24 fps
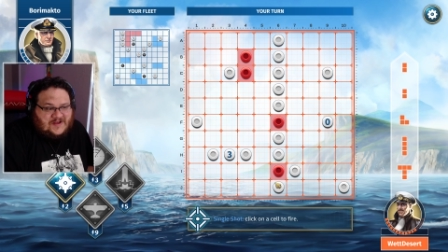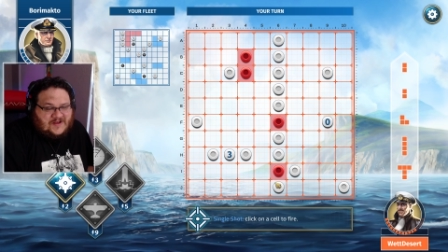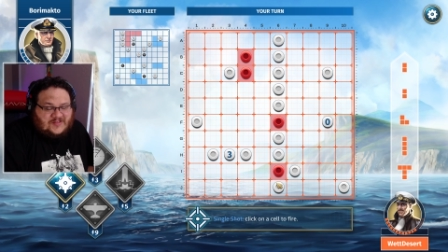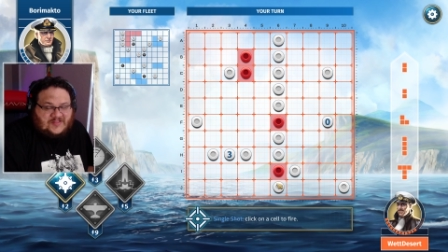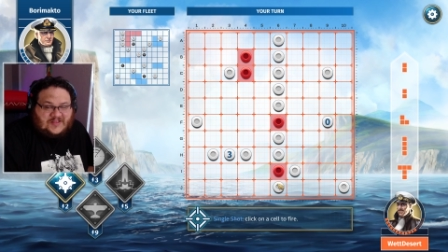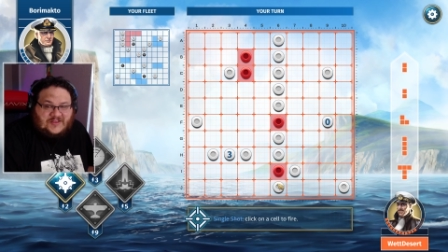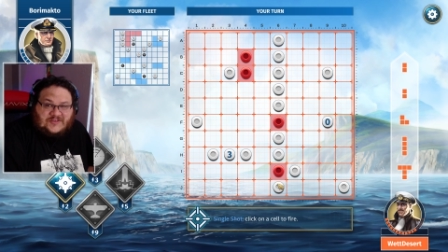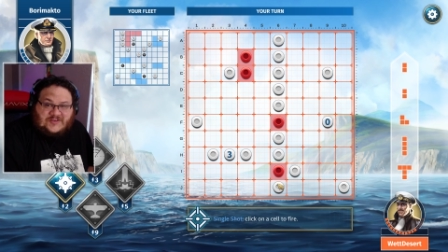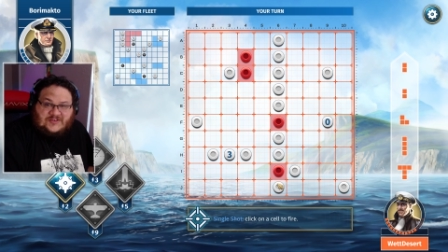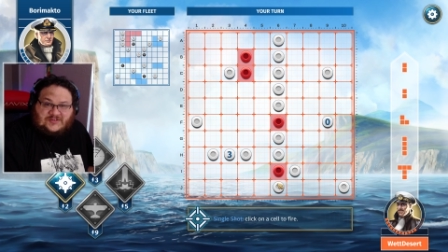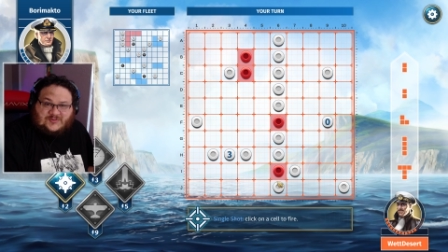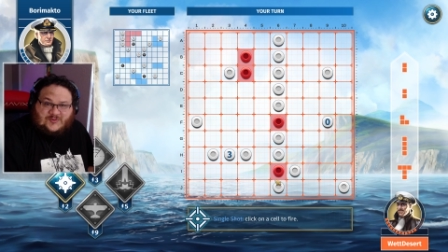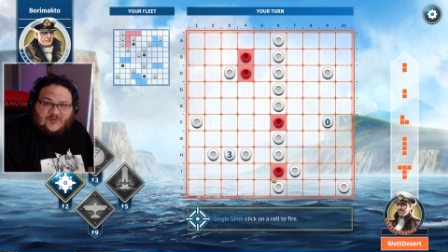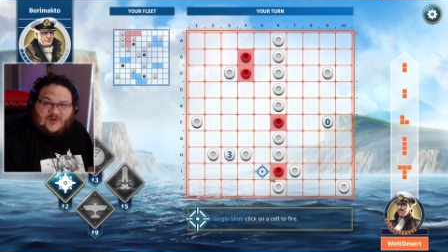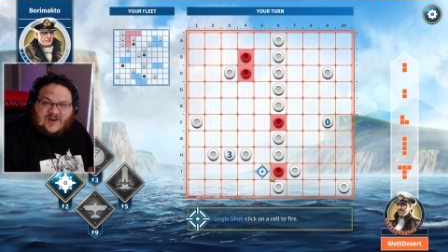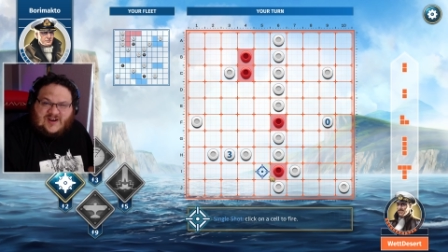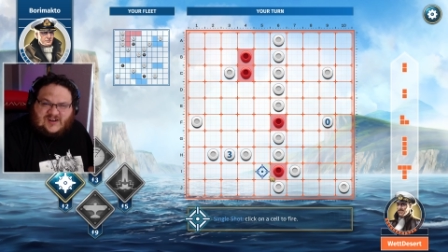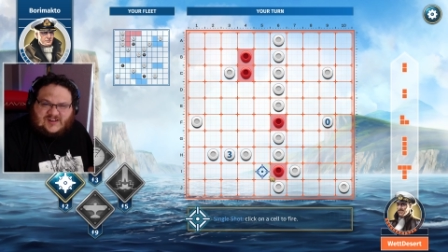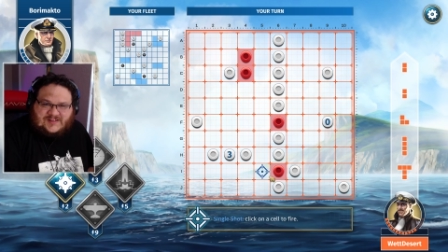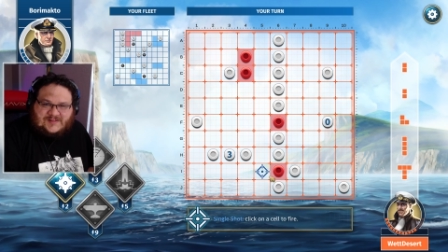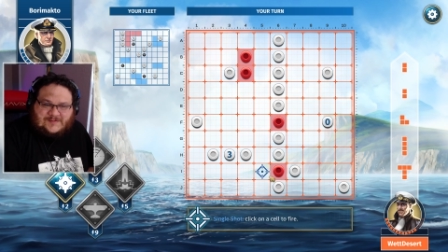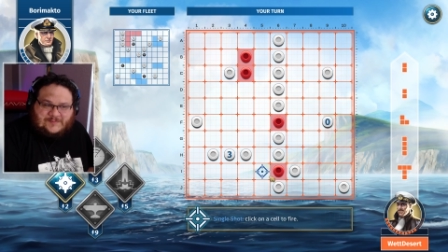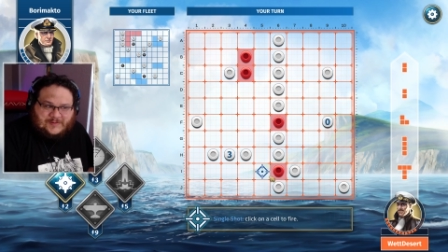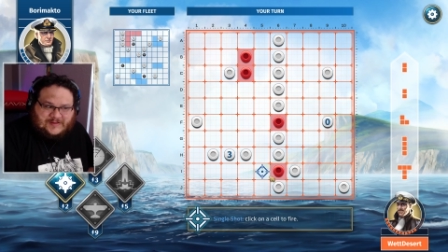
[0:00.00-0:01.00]
not just
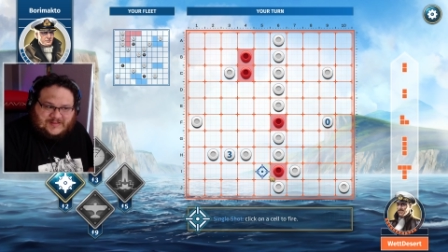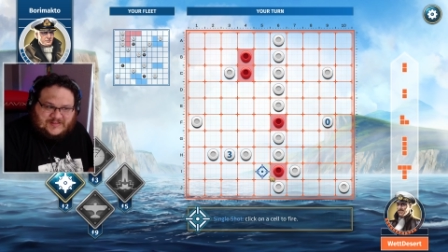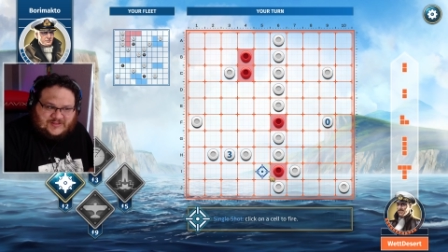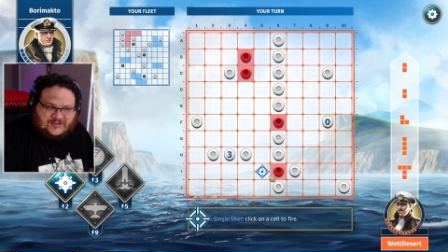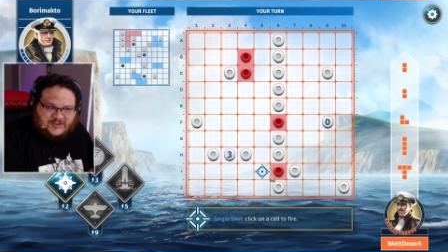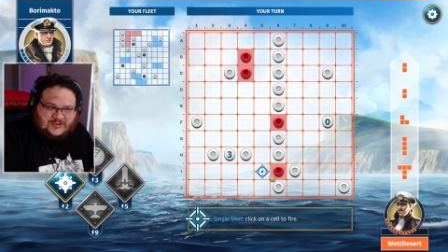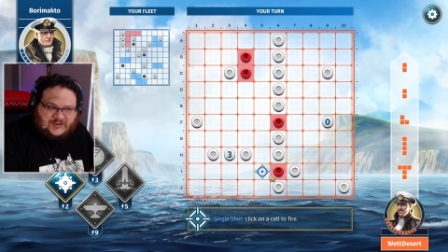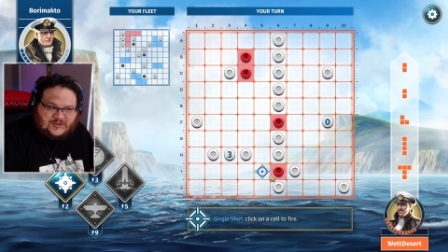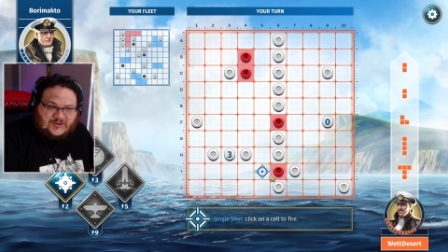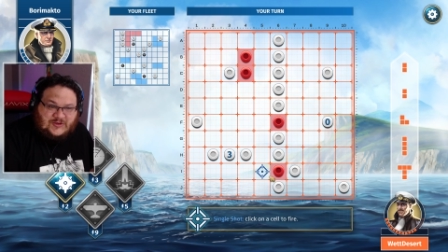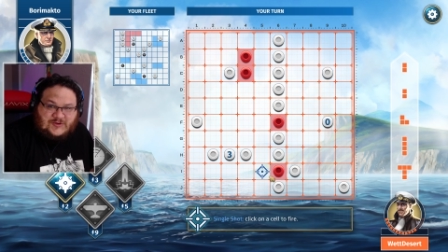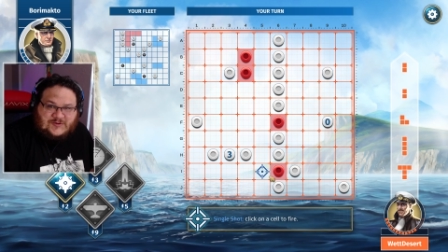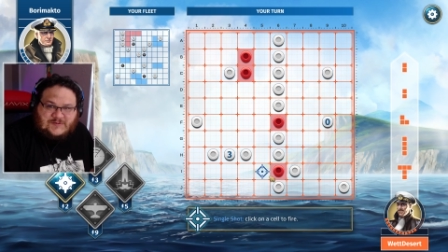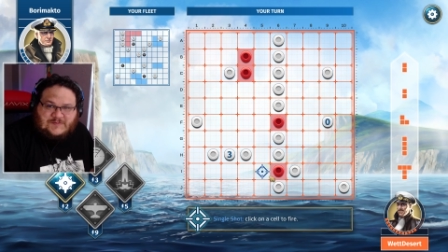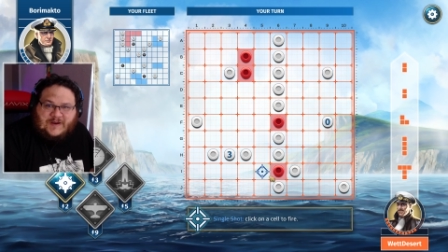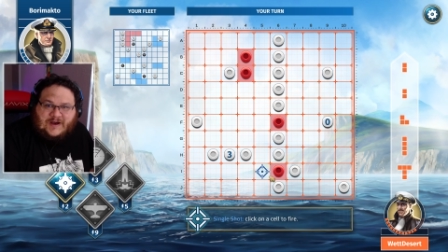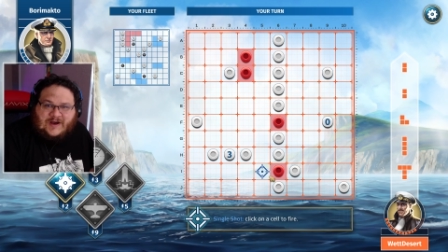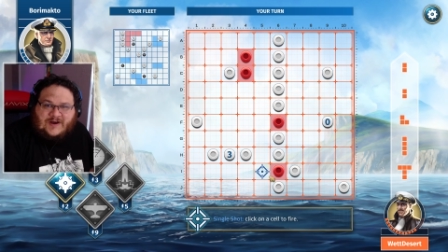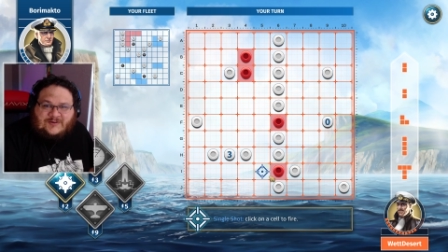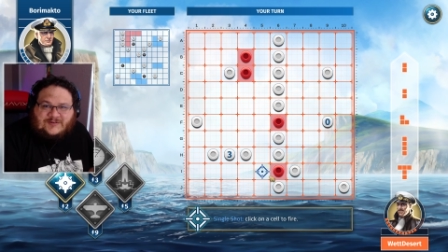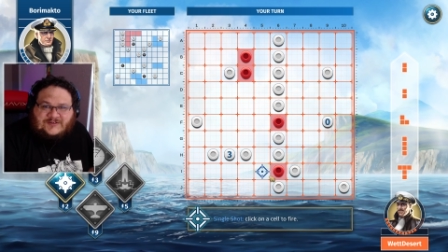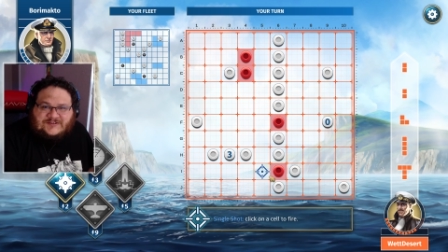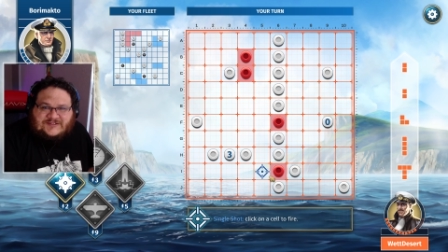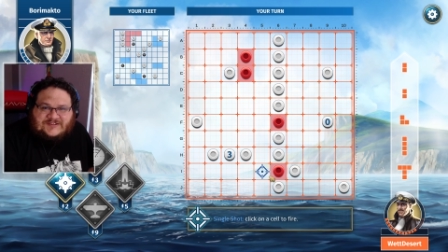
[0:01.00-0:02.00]
one but two
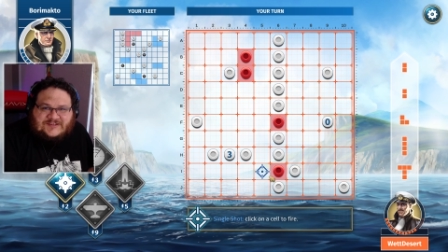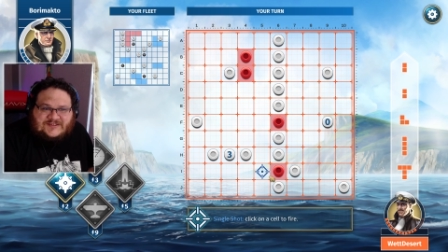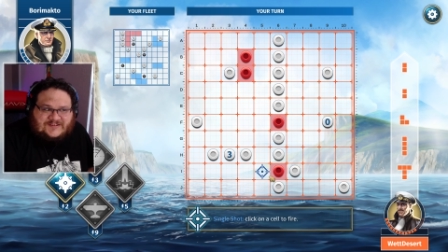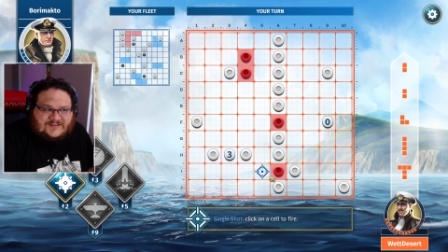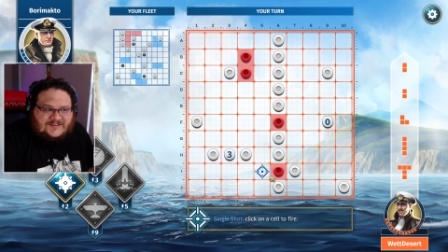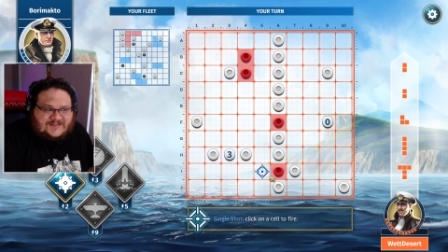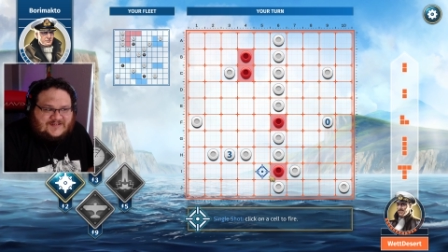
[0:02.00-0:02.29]
boats.